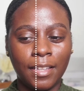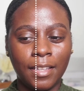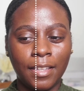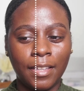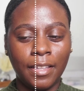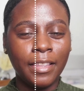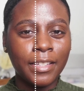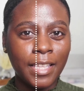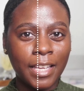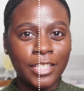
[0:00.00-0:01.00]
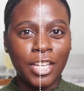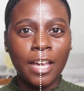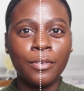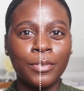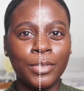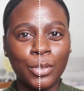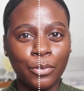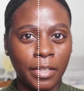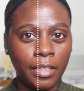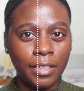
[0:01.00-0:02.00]
it looks like a shadow is
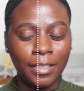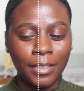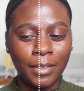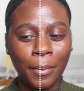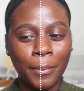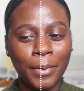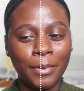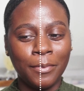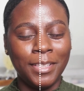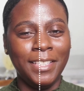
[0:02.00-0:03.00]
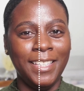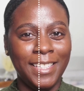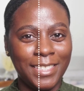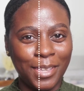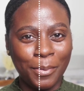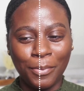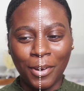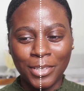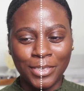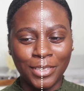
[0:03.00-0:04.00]
created, but it really is the
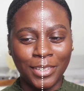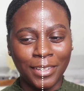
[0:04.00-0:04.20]
bronzer.